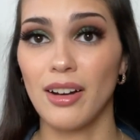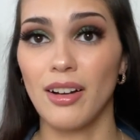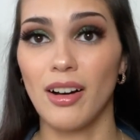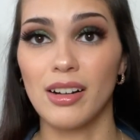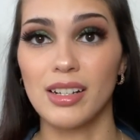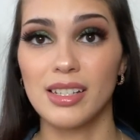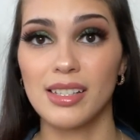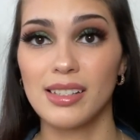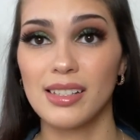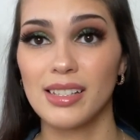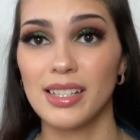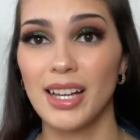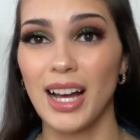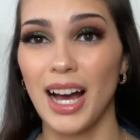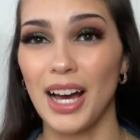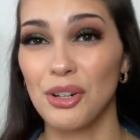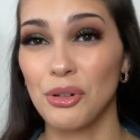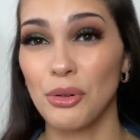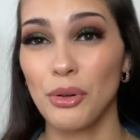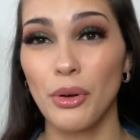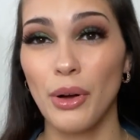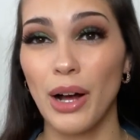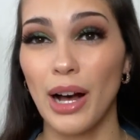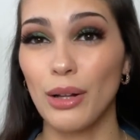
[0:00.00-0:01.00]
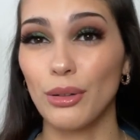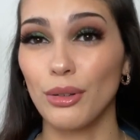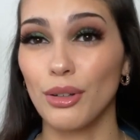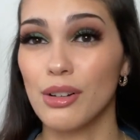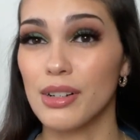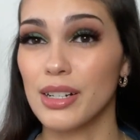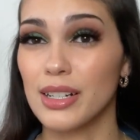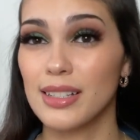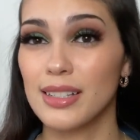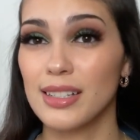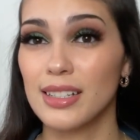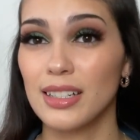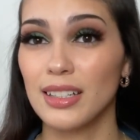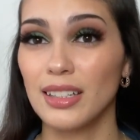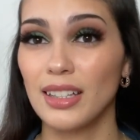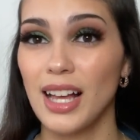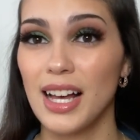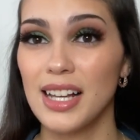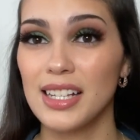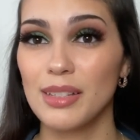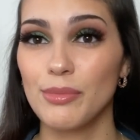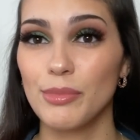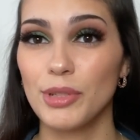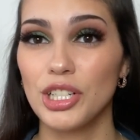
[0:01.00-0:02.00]
Honestly, I don't know how long it's gonna
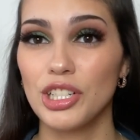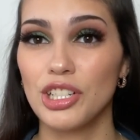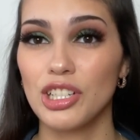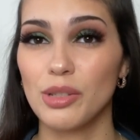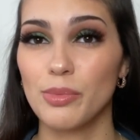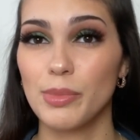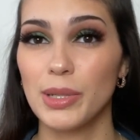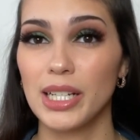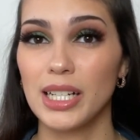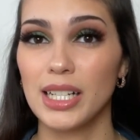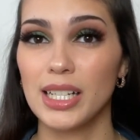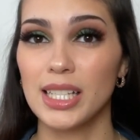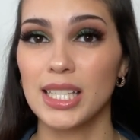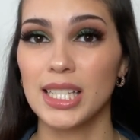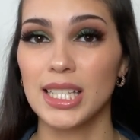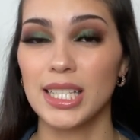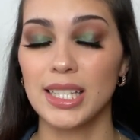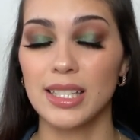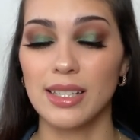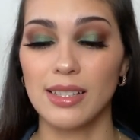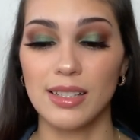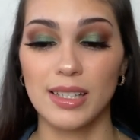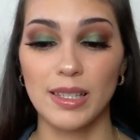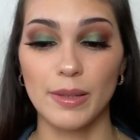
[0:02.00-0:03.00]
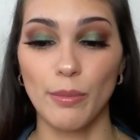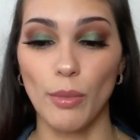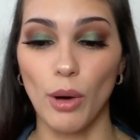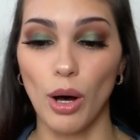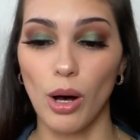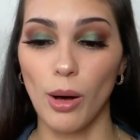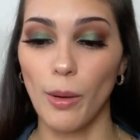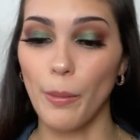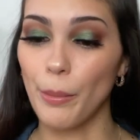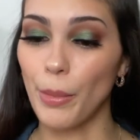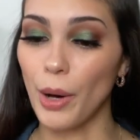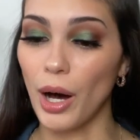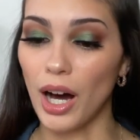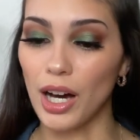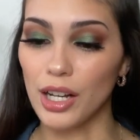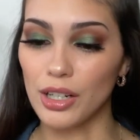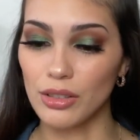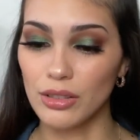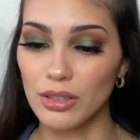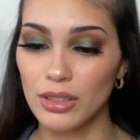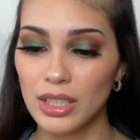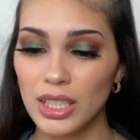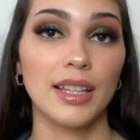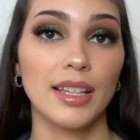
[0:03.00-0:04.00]
last me just because it's a small
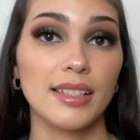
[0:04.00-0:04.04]
bottle.